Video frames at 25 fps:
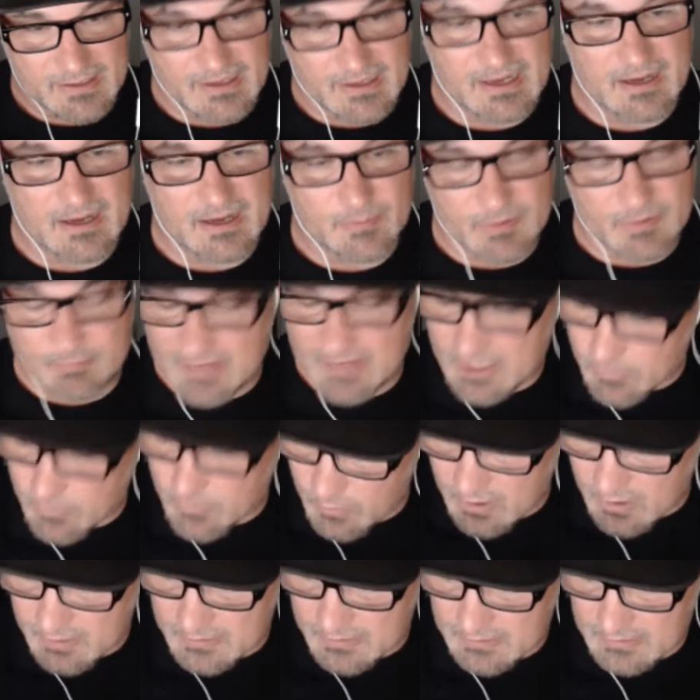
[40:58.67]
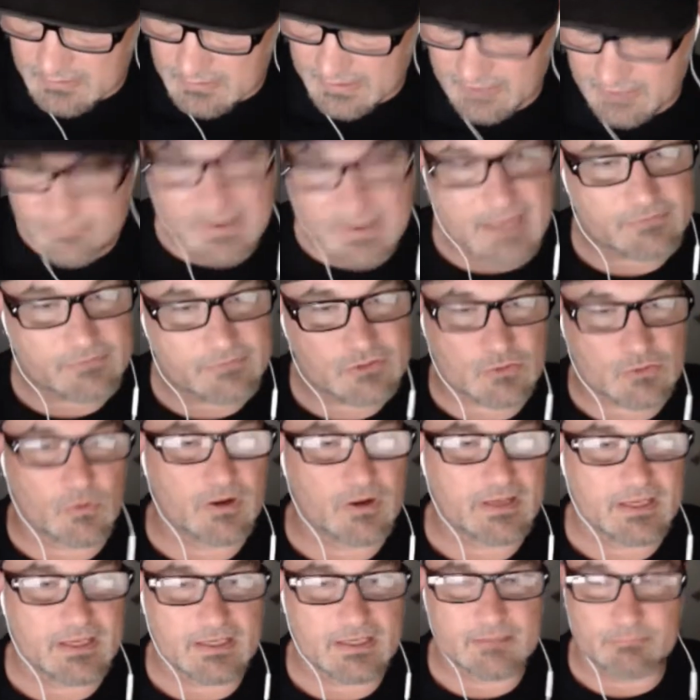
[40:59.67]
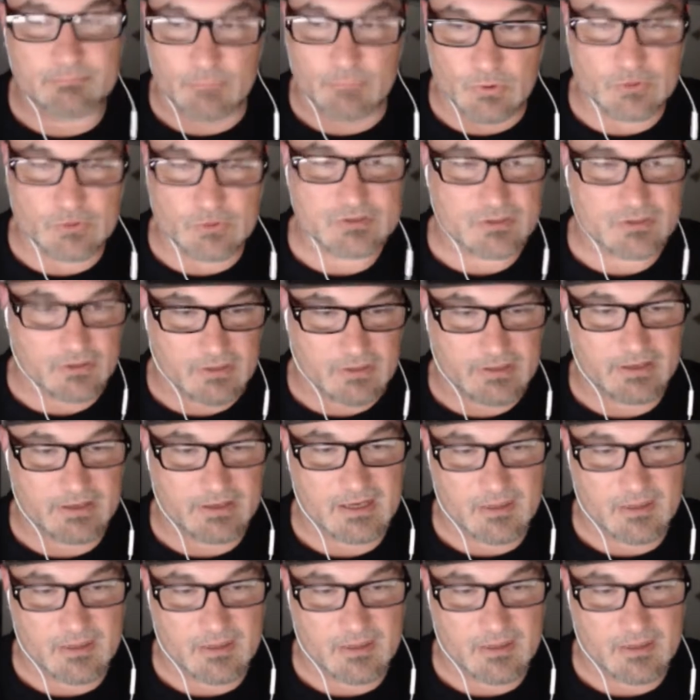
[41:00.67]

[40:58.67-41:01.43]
and make one. Like if I have 20 mooks that are going